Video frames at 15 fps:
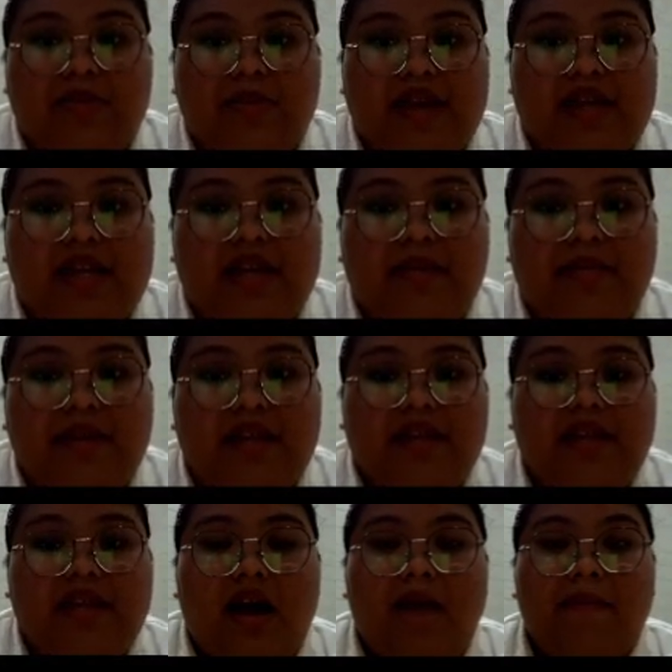may limit
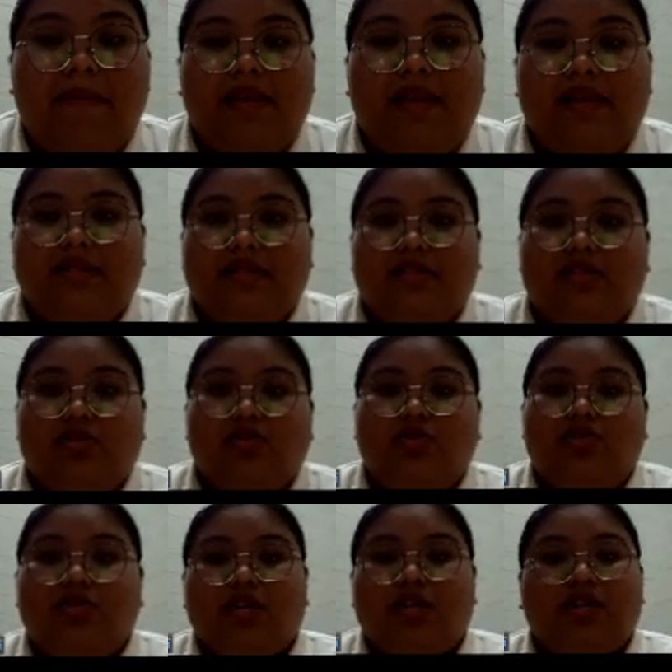the ability to
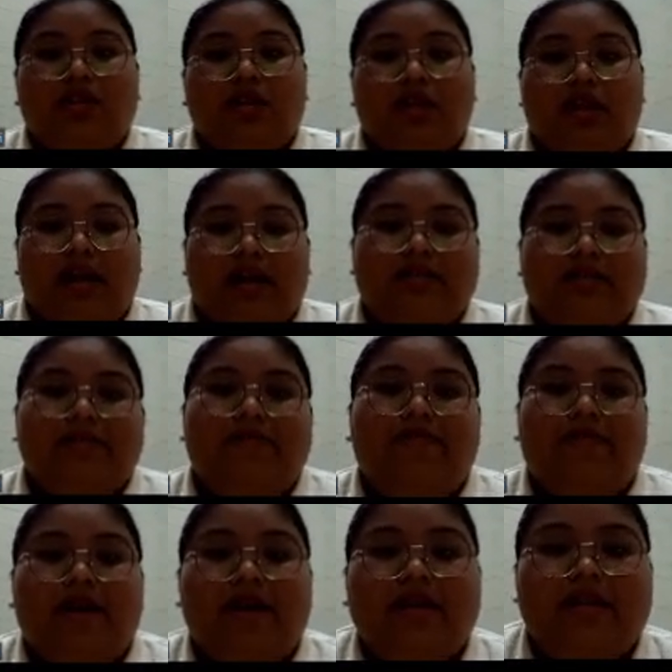generalize the
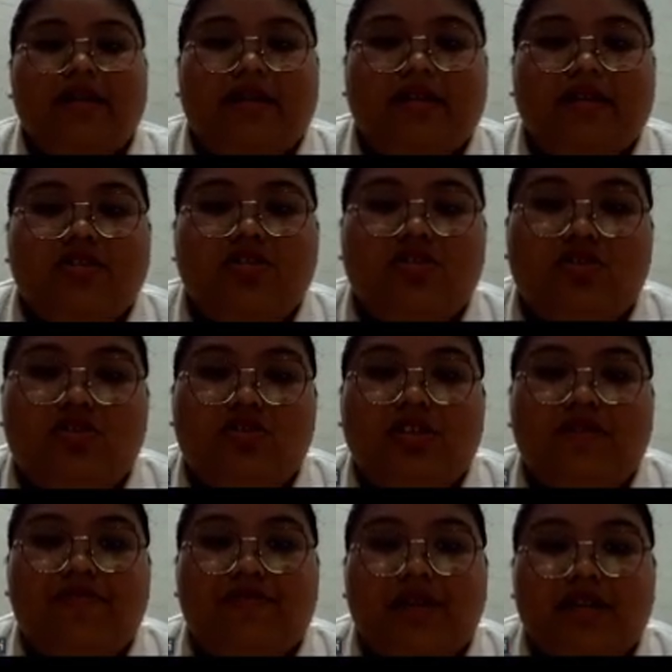findings to
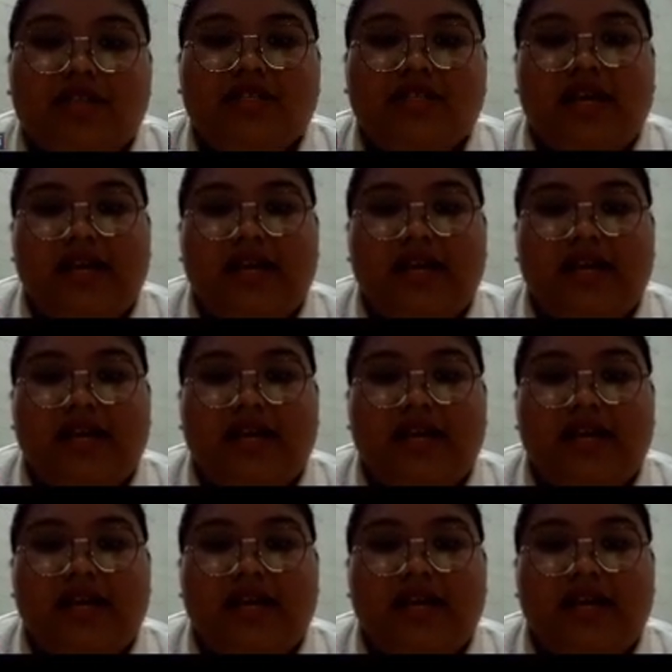different